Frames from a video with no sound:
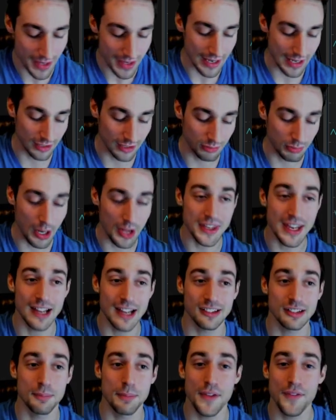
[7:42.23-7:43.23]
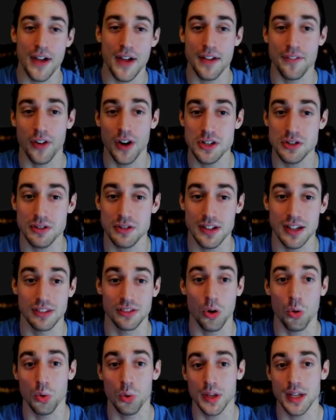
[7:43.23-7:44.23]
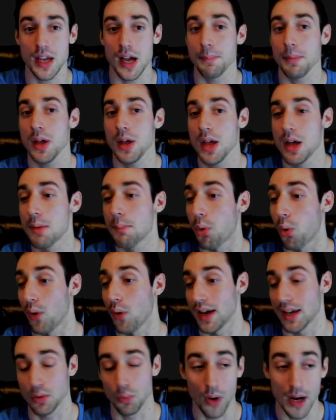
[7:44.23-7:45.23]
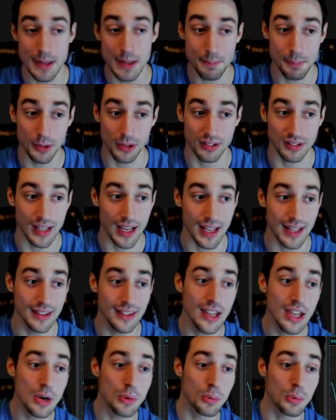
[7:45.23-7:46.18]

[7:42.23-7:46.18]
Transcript: is while the S&P 500 is only up 0.1%,